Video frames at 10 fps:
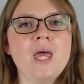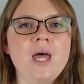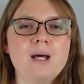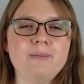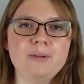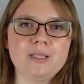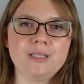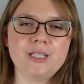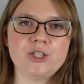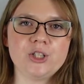I'm a music
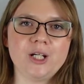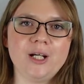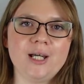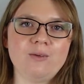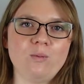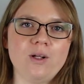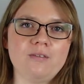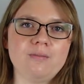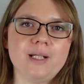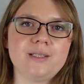teacher, and one
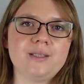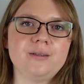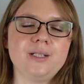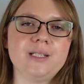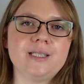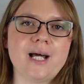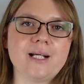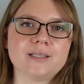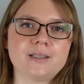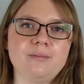of my students
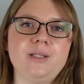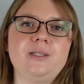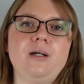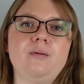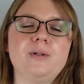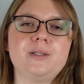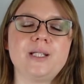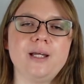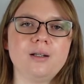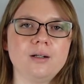asked me to help her
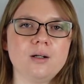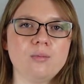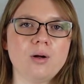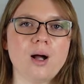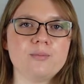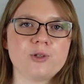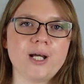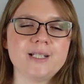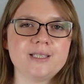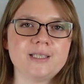tailor her prom
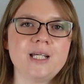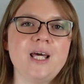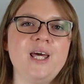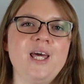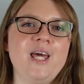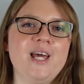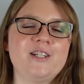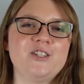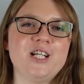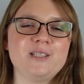dress.
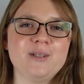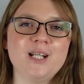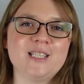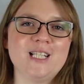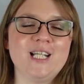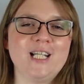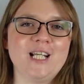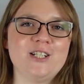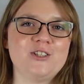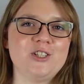And she asked me on a Sunday
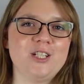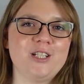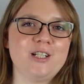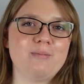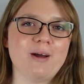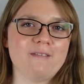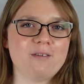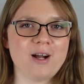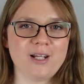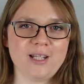night, and she needed it by
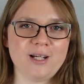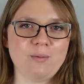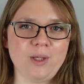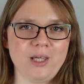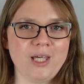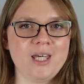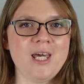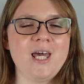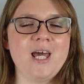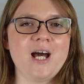Friday that week.
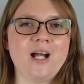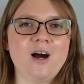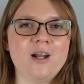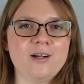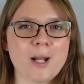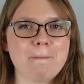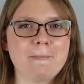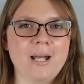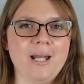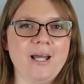I got it on
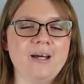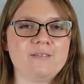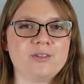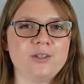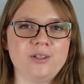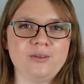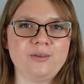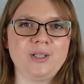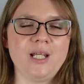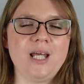Monday
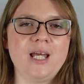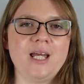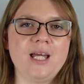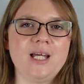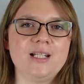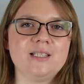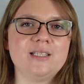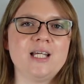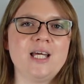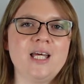afternoon,
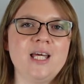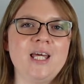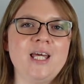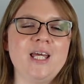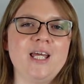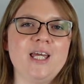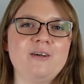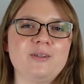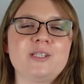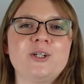and
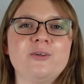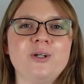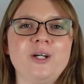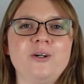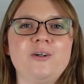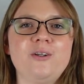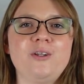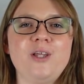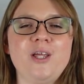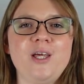it was
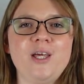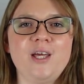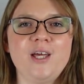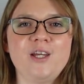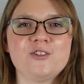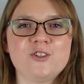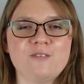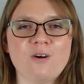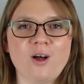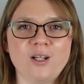crinkle
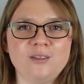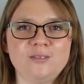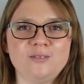chiffon.